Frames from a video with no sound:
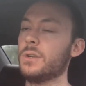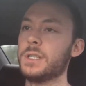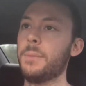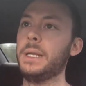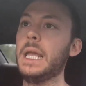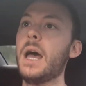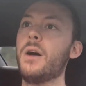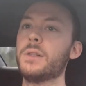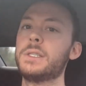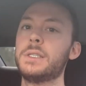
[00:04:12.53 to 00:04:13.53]
or somebody
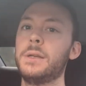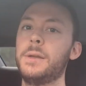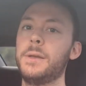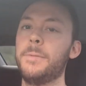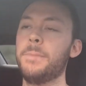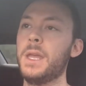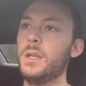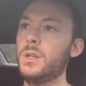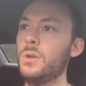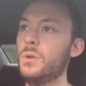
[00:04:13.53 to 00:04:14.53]
else
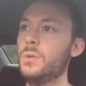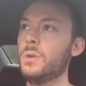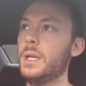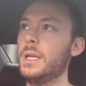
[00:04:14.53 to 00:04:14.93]
who